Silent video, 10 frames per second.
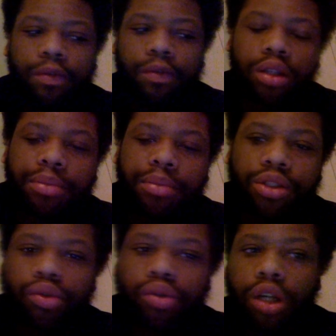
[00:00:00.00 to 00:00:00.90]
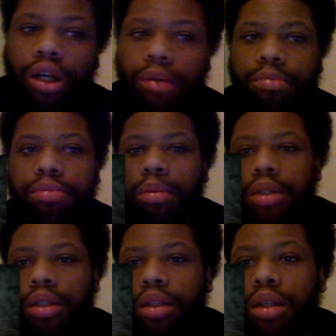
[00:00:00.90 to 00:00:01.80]
Volume 2 will come
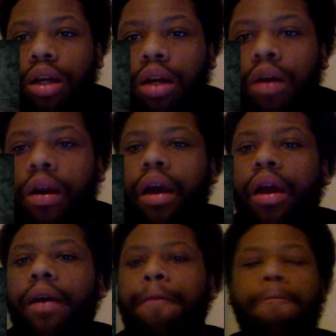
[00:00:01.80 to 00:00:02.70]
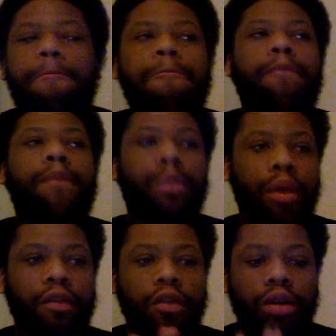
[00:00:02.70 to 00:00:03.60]
probably. Okay, I'm
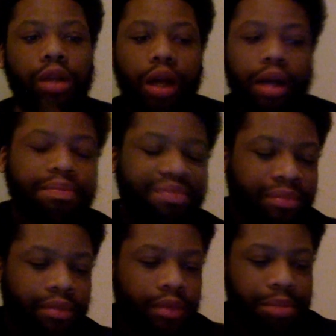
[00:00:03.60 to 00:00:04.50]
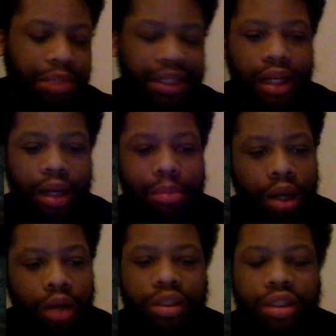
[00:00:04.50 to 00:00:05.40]
not gonna lie, because I'm
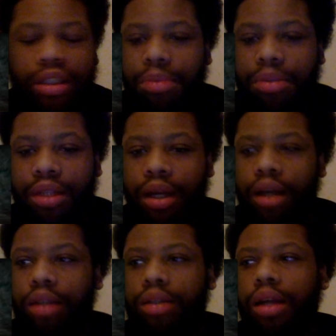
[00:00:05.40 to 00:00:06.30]
not going to sleep tonight.